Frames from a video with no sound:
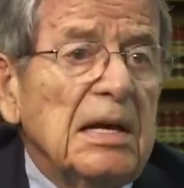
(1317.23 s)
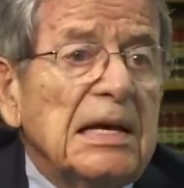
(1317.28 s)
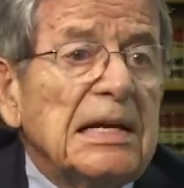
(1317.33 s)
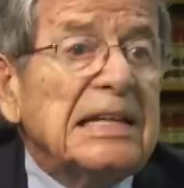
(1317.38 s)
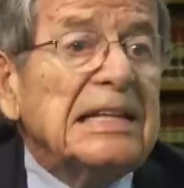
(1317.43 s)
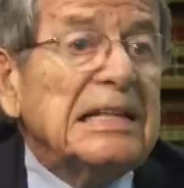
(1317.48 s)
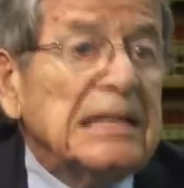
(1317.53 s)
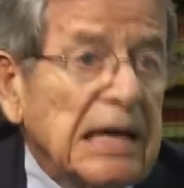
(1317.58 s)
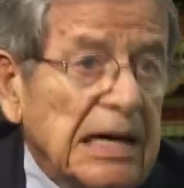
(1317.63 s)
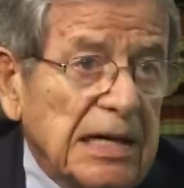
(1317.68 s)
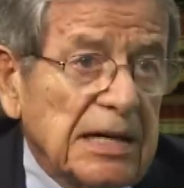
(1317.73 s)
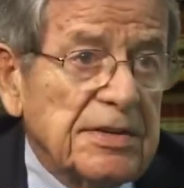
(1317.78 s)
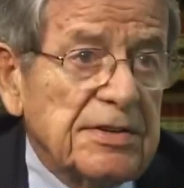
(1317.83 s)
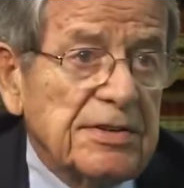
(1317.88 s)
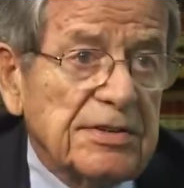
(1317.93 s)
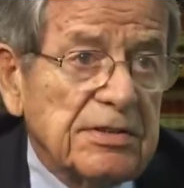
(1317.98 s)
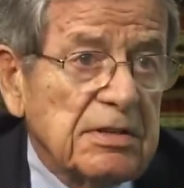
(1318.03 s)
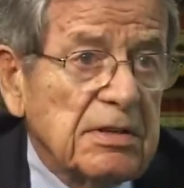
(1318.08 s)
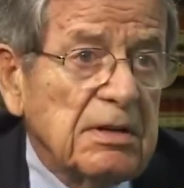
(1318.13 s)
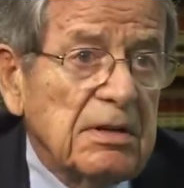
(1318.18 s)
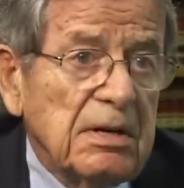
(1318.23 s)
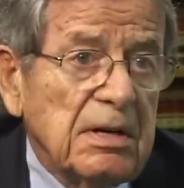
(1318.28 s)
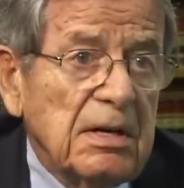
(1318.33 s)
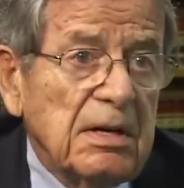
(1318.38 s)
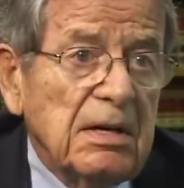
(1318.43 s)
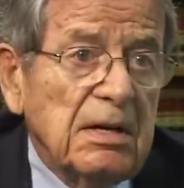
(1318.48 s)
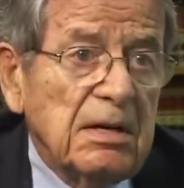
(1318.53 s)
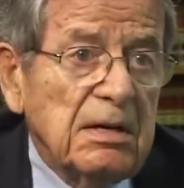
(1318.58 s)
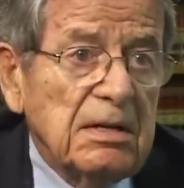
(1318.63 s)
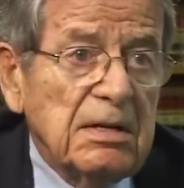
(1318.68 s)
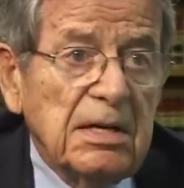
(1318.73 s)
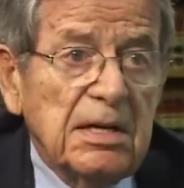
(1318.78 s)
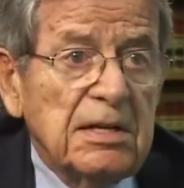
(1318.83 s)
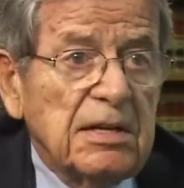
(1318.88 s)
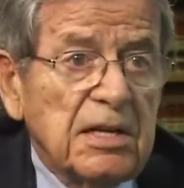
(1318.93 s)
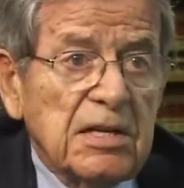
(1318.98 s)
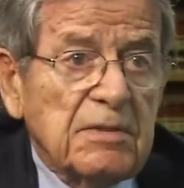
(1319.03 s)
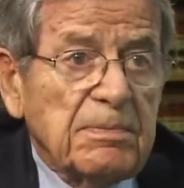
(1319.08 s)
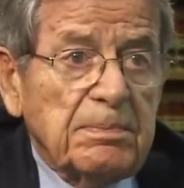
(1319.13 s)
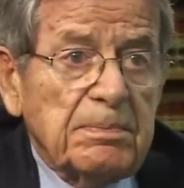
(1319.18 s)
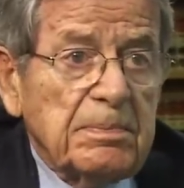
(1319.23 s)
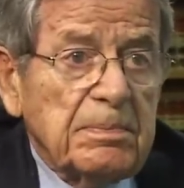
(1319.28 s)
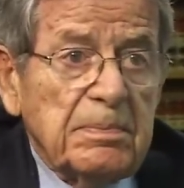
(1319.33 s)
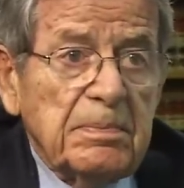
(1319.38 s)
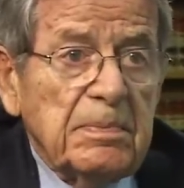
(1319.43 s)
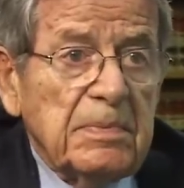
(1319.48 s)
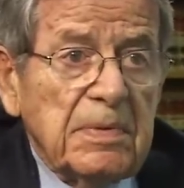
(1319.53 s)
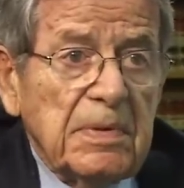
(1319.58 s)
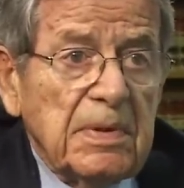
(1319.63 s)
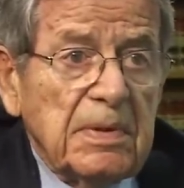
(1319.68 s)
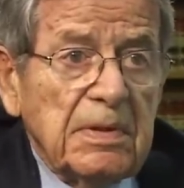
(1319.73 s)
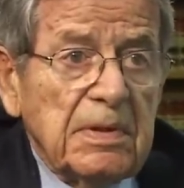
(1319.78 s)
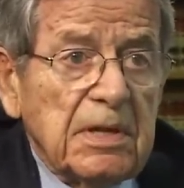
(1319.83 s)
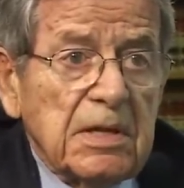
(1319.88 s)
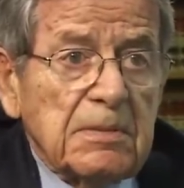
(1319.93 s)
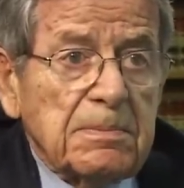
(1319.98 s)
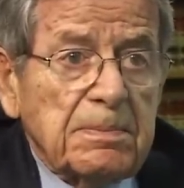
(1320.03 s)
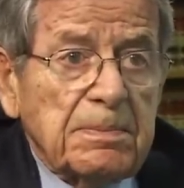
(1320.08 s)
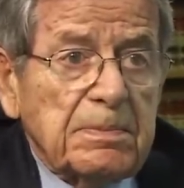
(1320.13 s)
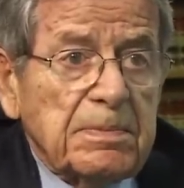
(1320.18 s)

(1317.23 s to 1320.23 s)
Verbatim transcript: it does, and this, this